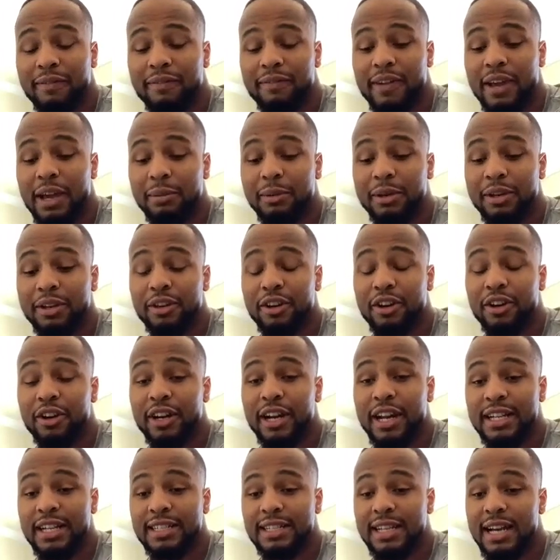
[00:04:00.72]
family
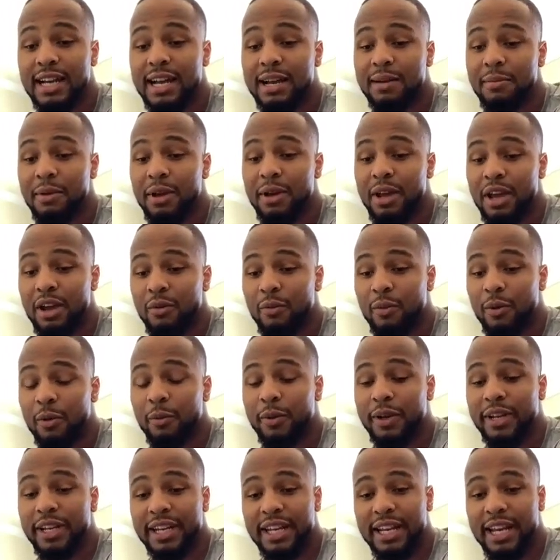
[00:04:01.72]
during that time
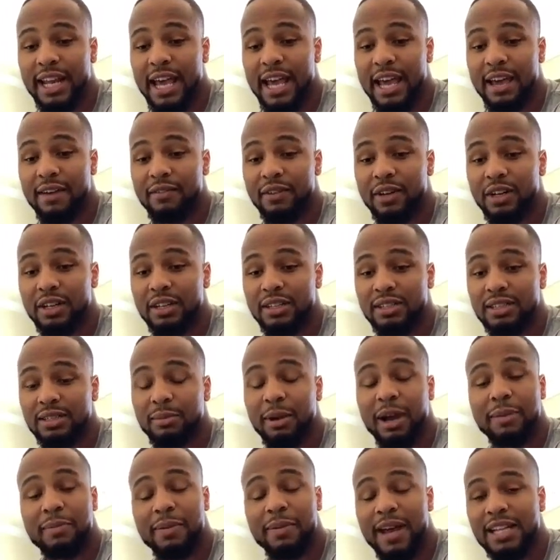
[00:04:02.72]
when we did have
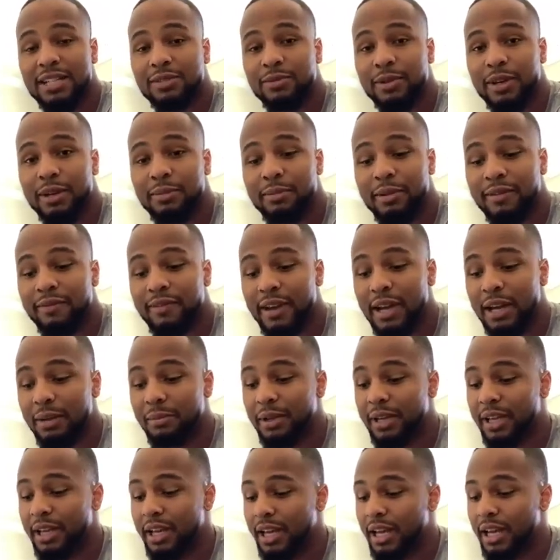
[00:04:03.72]
somebody pass away in my
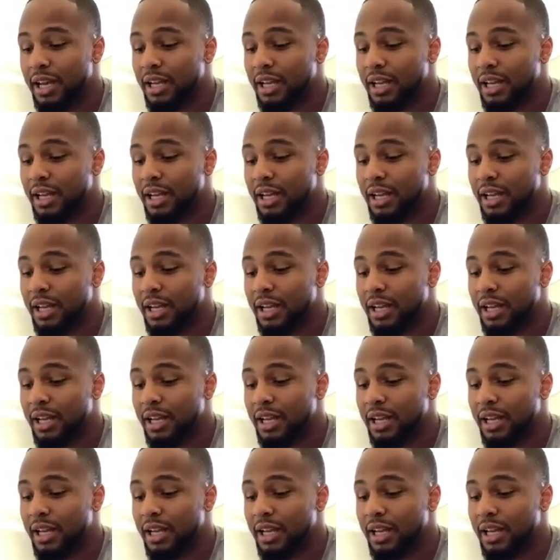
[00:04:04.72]
family.